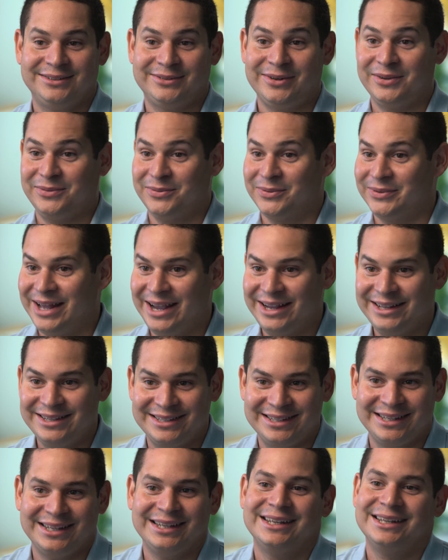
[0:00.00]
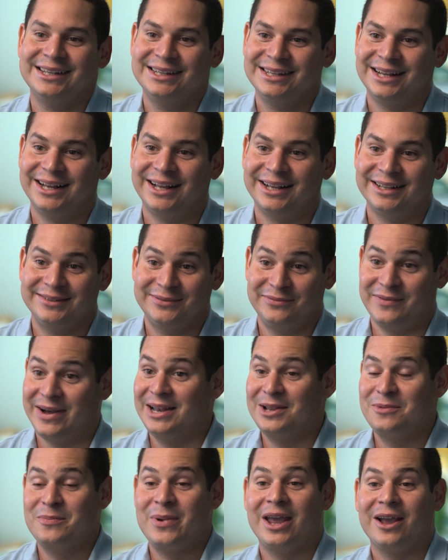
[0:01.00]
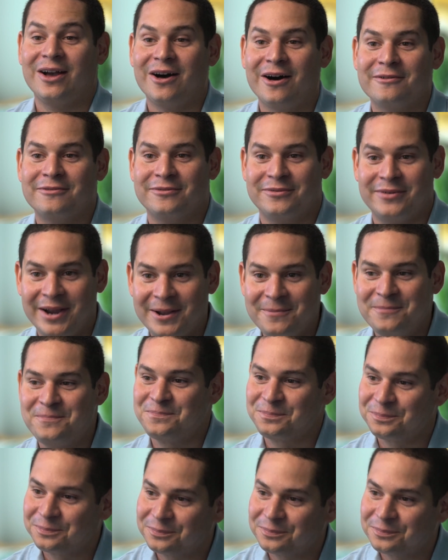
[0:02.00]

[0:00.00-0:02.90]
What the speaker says: stressful nights, it's finally paying off, right?